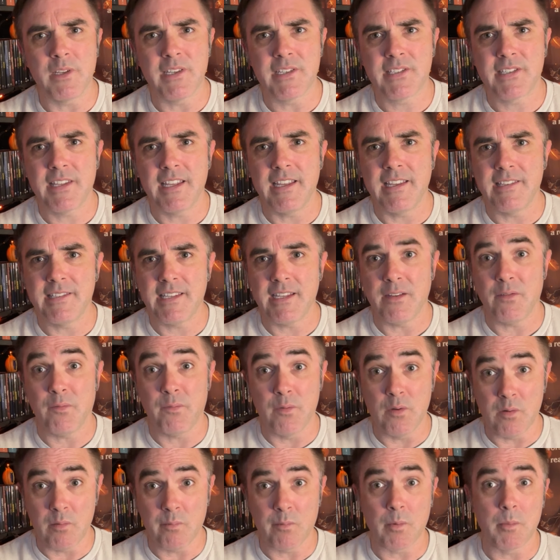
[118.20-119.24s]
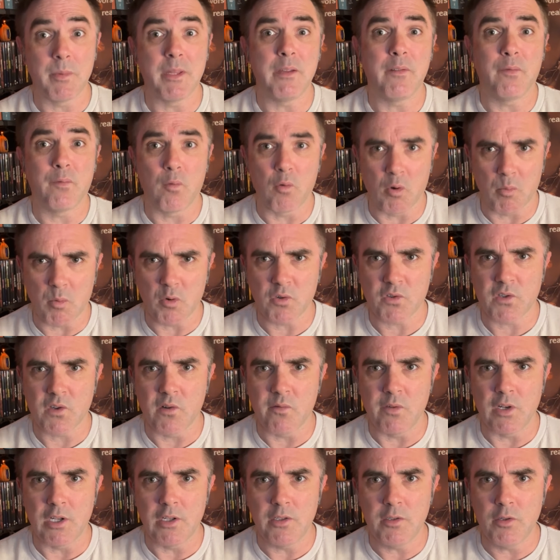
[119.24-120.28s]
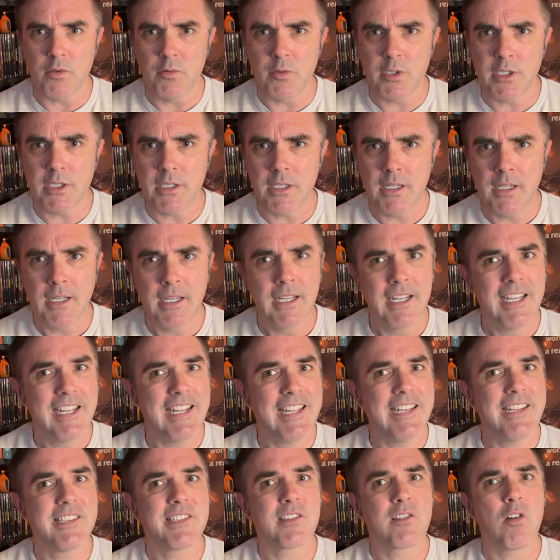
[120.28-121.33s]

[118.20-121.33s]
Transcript: list is a film from the former Soviet Union. It is